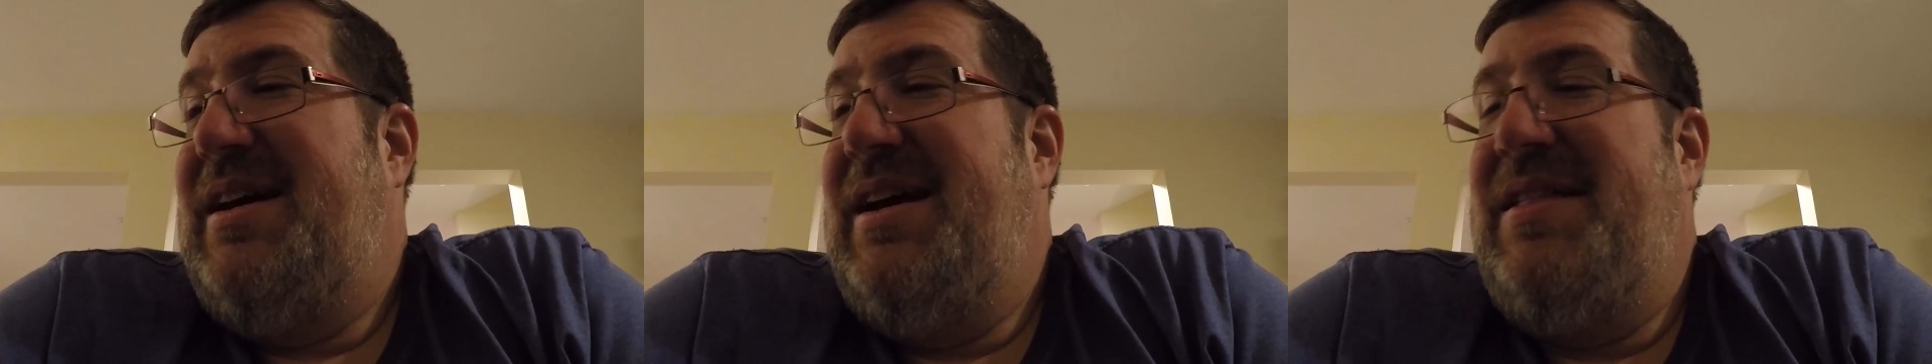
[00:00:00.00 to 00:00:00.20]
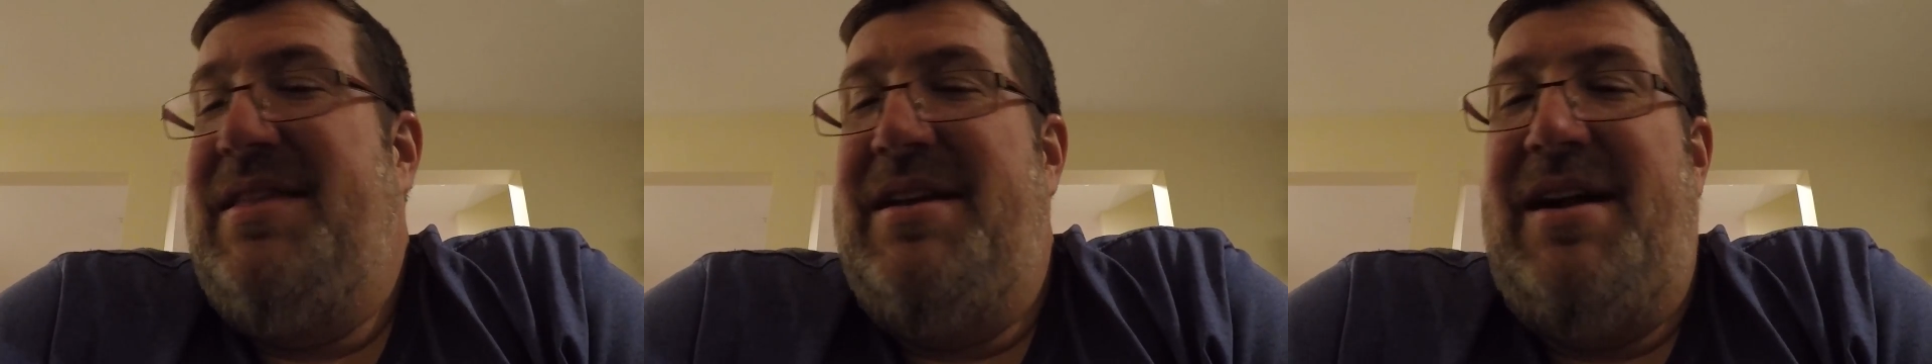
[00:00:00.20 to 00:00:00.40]

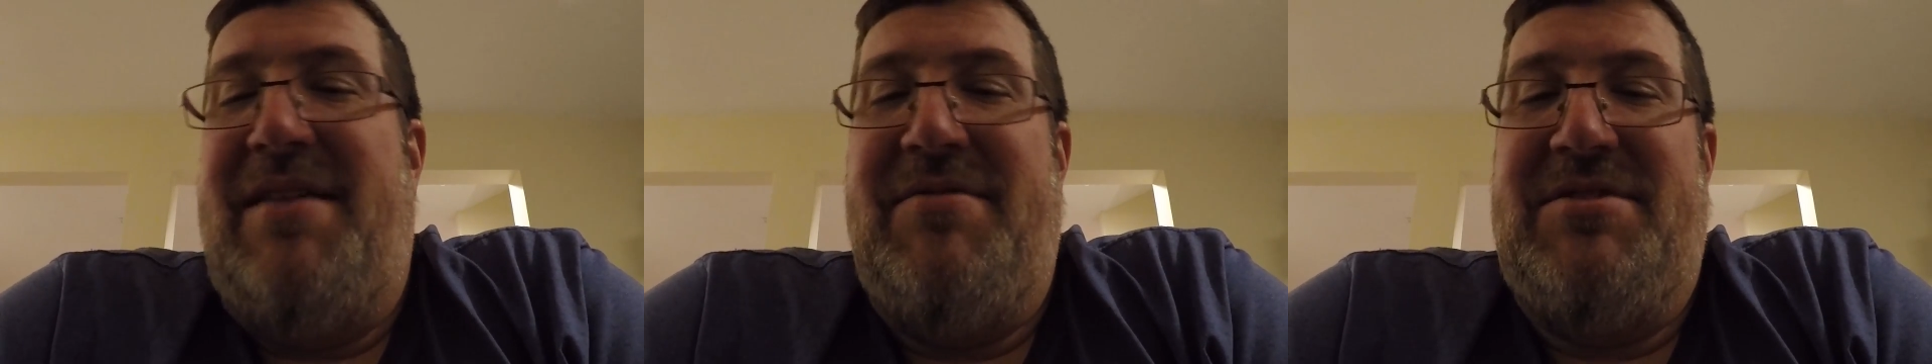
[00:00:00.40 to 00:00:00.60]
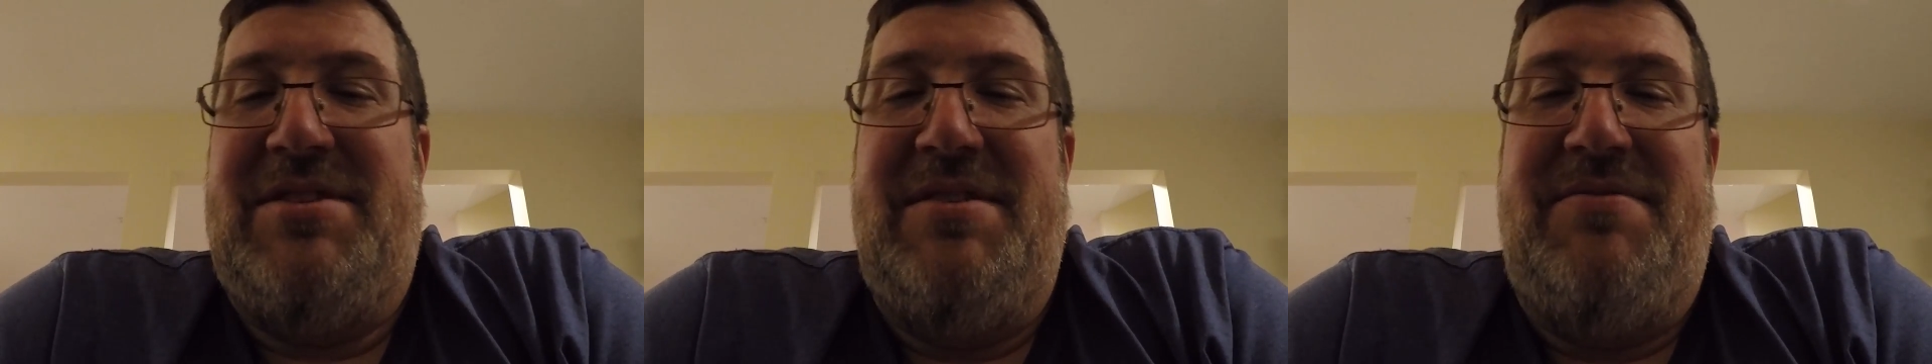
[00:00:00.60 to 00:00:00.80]
and then
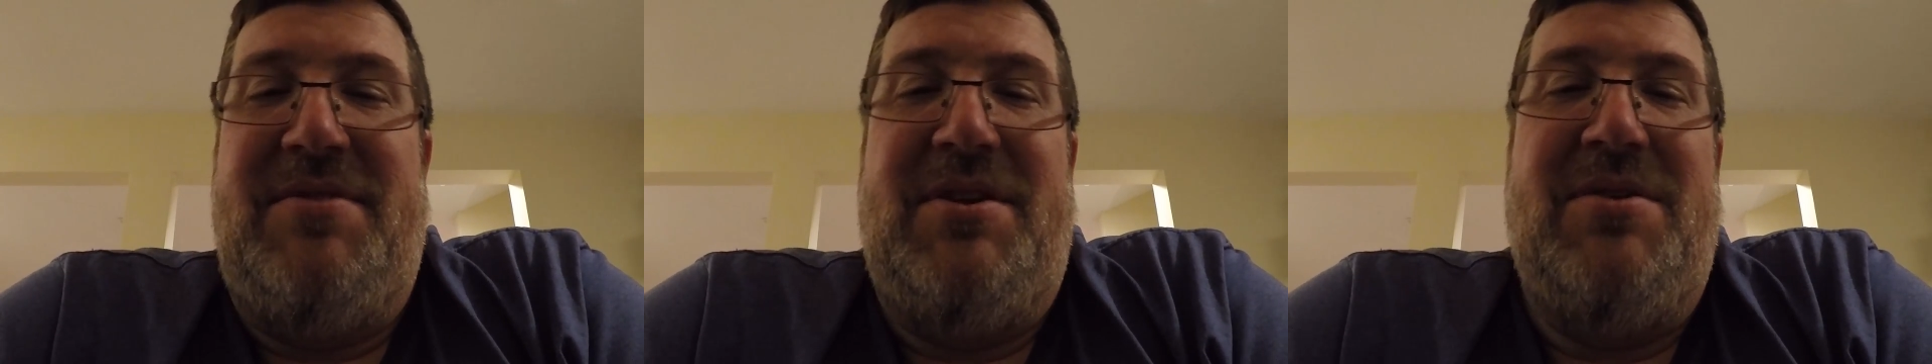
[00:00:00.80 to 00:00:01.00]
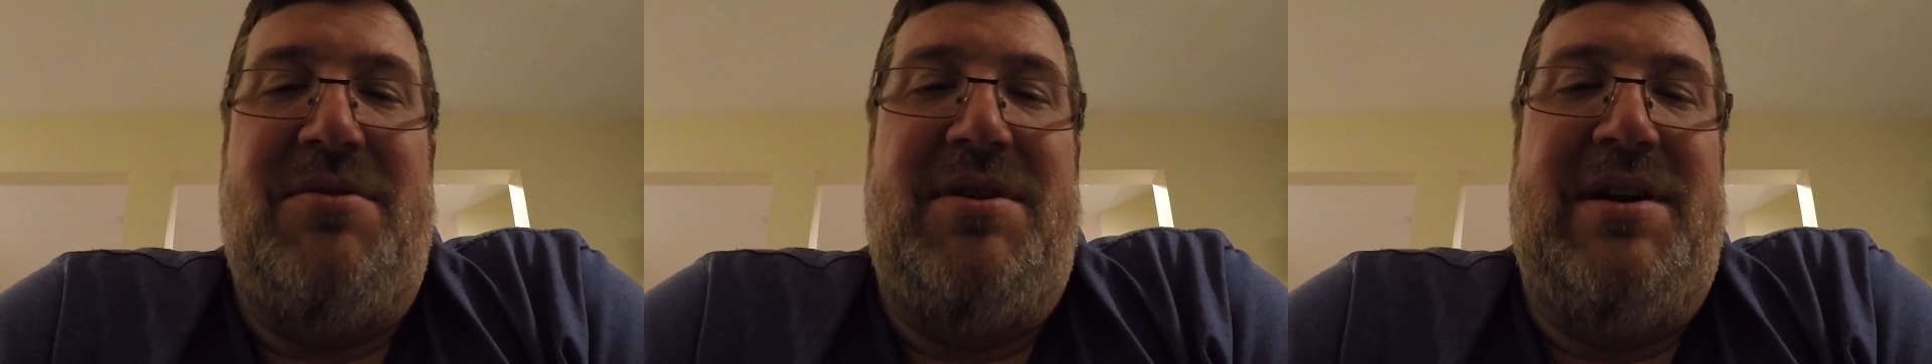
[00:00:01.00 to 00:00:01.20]
obviously if
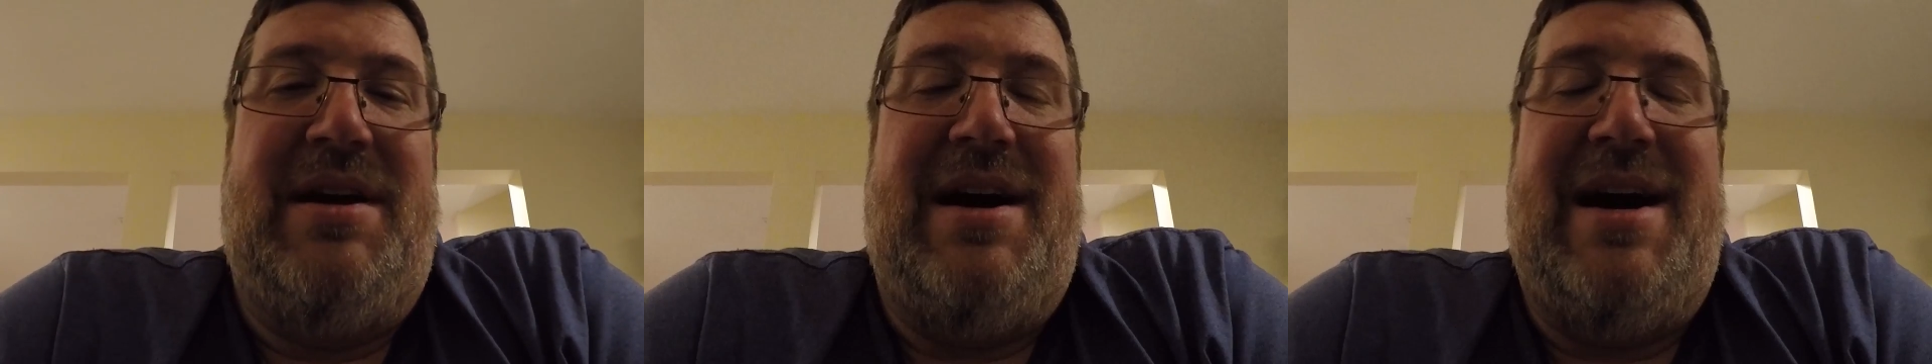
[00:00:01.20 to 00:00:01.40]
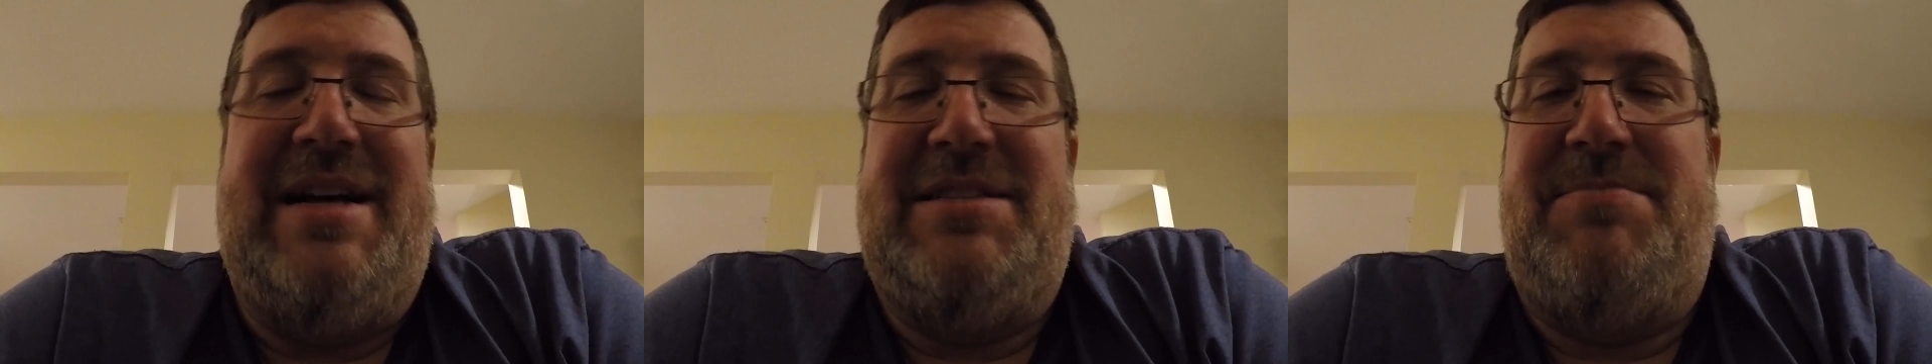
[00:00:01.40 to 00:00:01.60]
you go to a
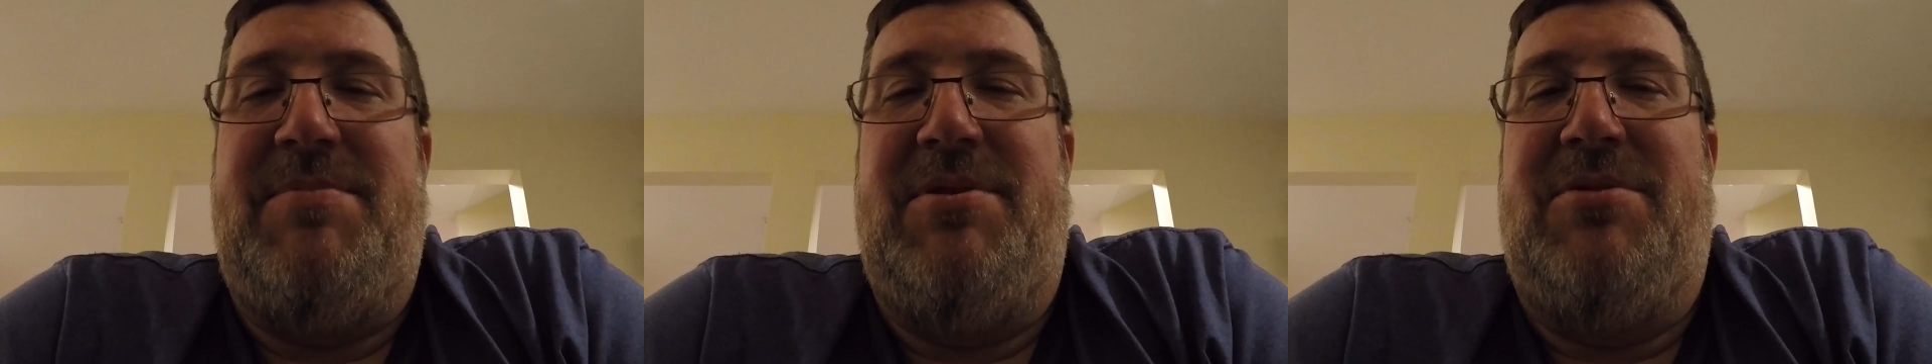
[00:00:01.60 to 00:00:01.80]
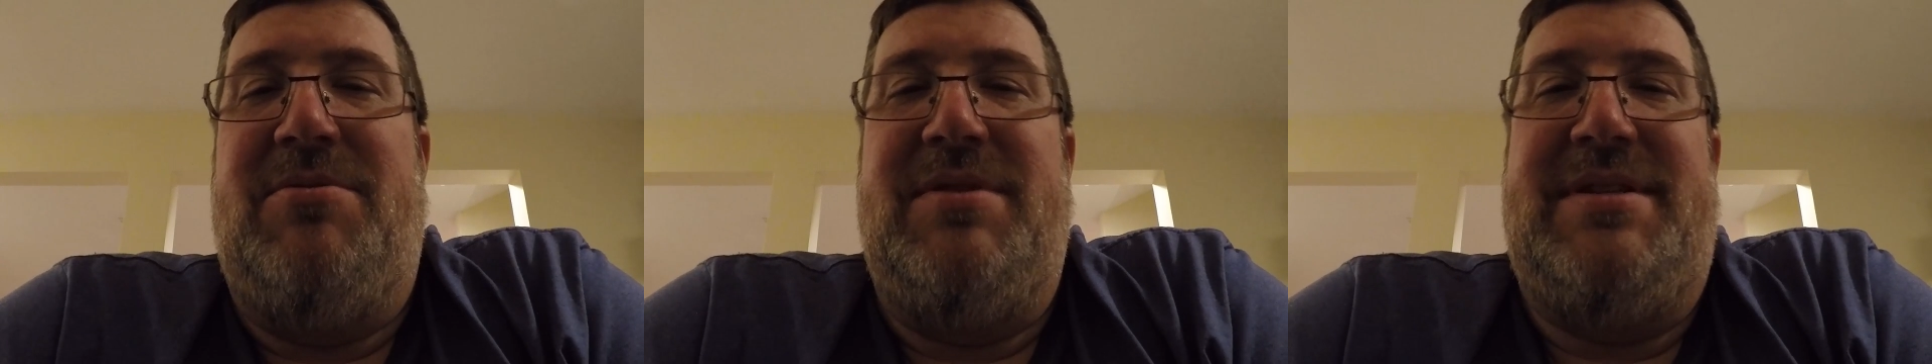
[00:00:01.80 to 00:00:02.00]

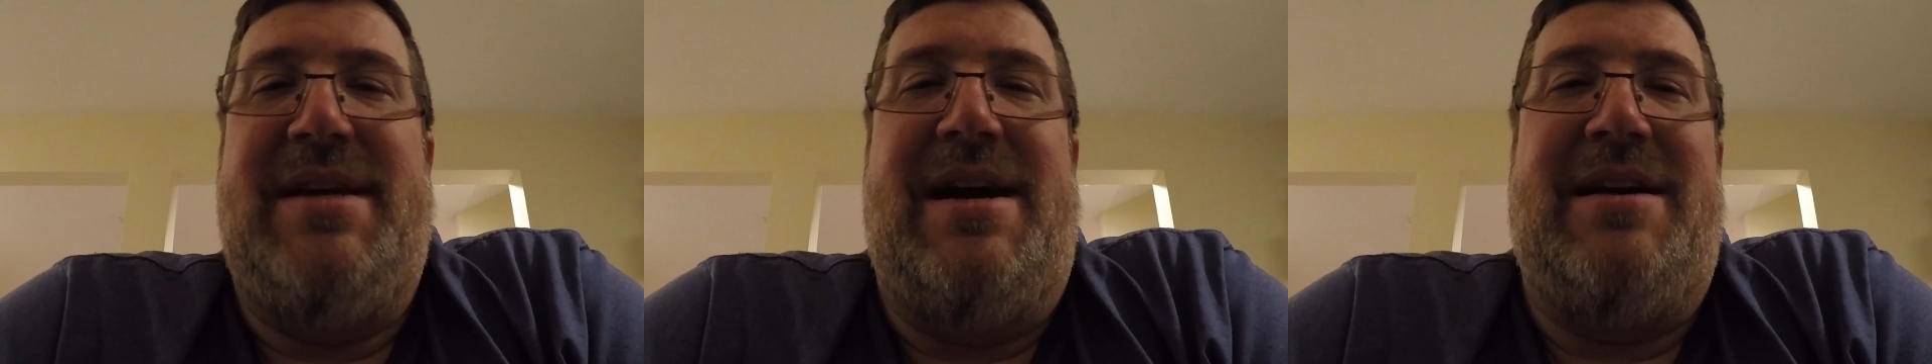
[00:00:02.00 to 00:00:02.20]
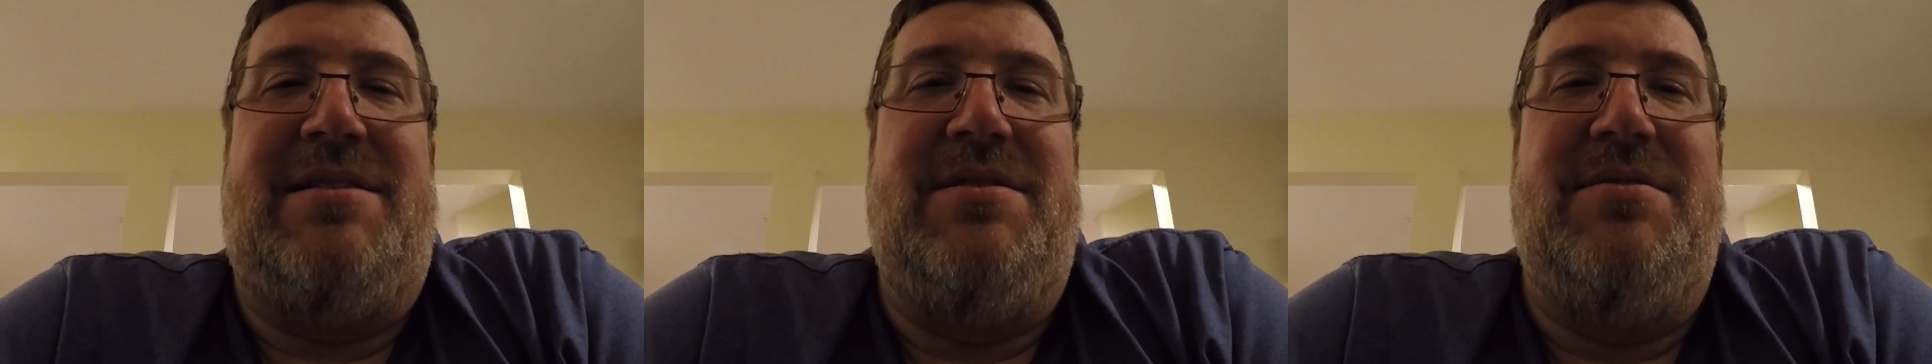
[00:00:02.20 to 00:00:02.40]
hospital or a
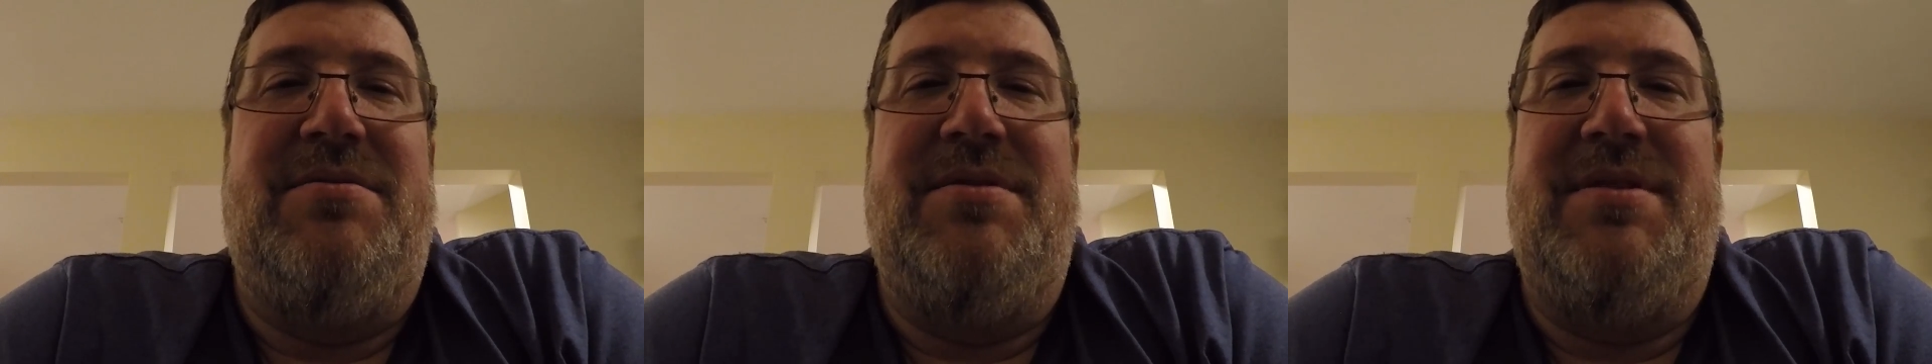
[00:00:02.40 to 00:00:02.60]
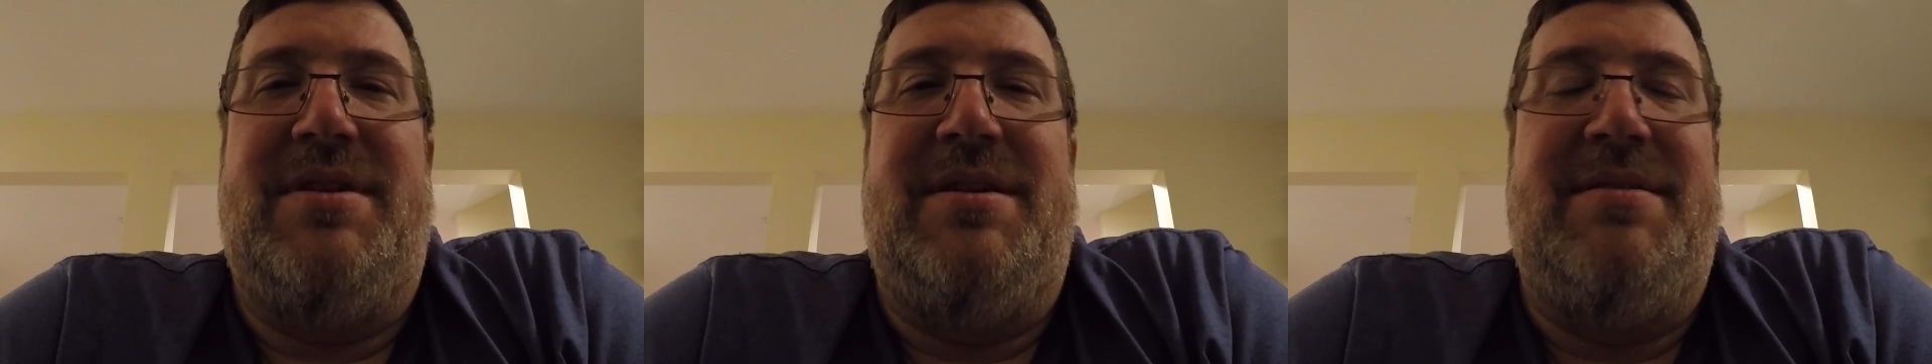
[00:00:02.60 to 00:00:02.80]
doctor
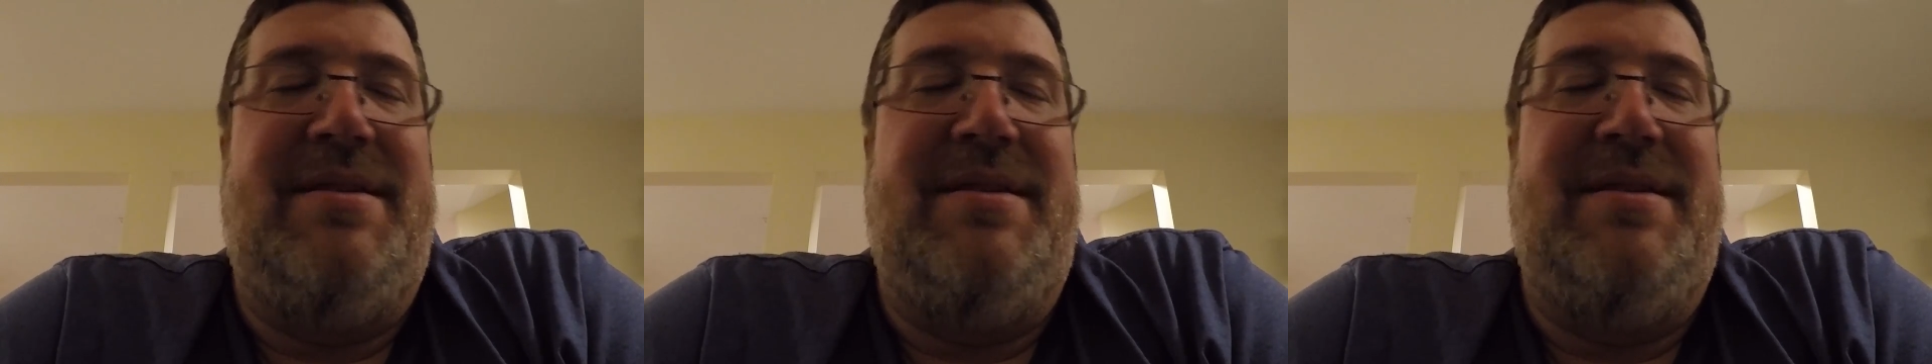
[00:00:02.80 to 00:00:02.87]
they're going